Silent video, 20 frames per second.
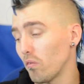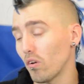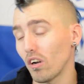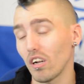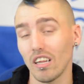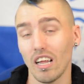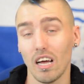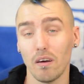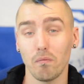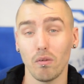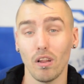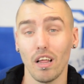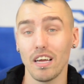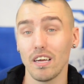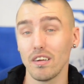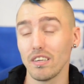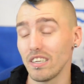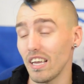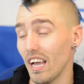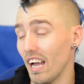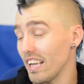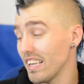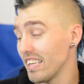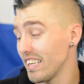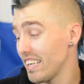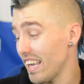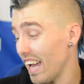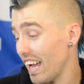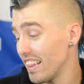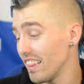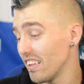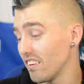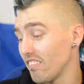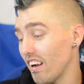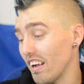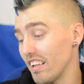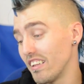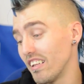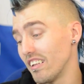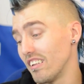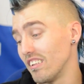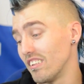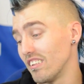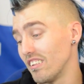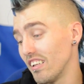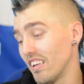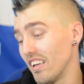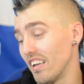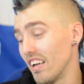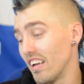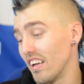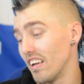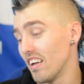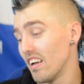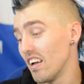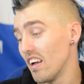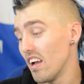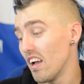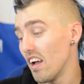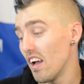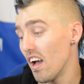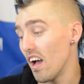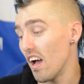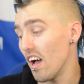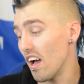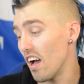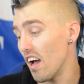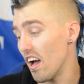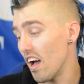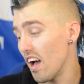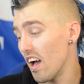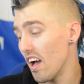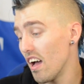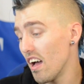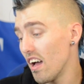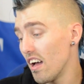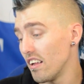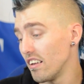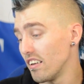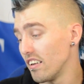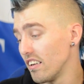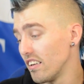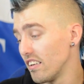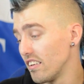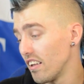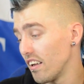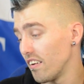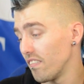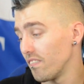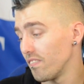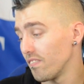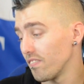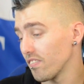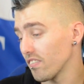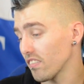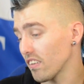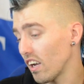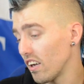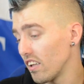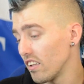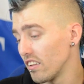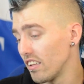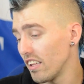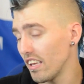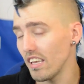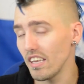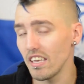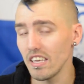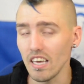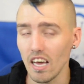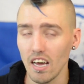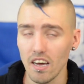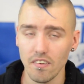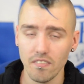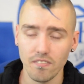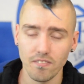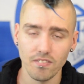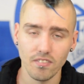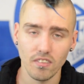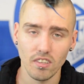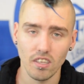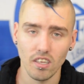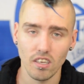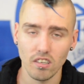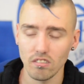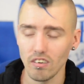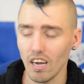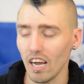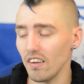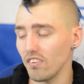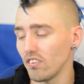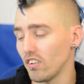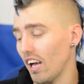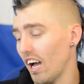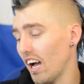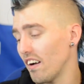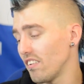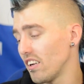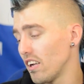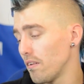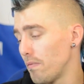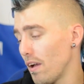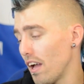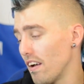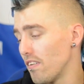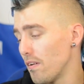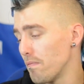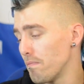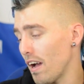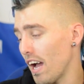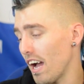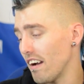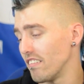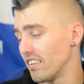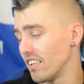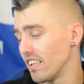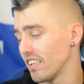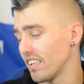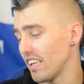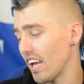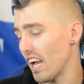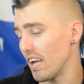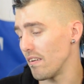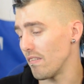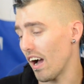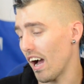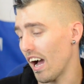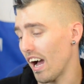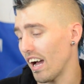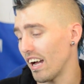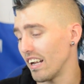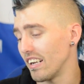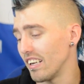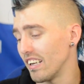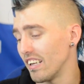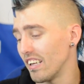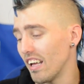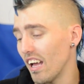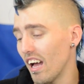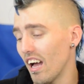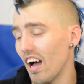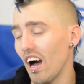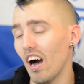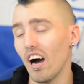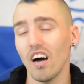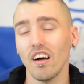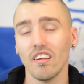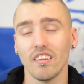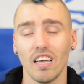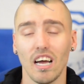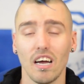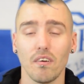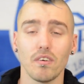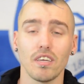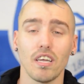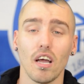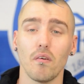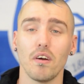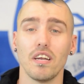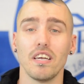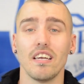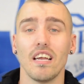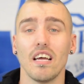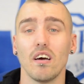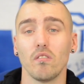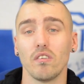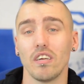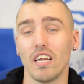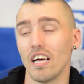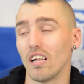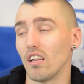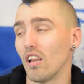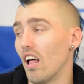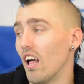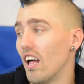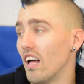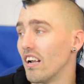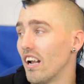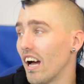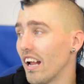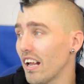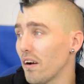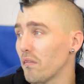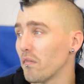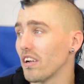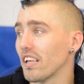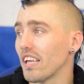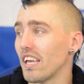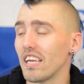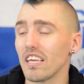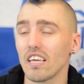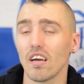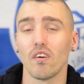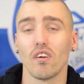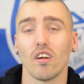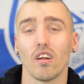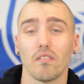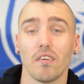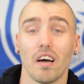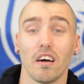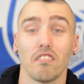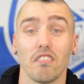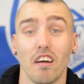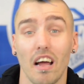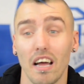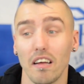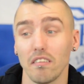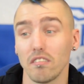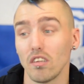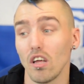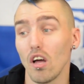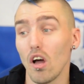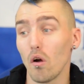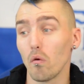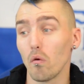on one of our players, yet again the ref didn't see it. And the refs are having a bit of a mare in this game, and at half time we're going 0-0, and I don't want to keep going on about refs.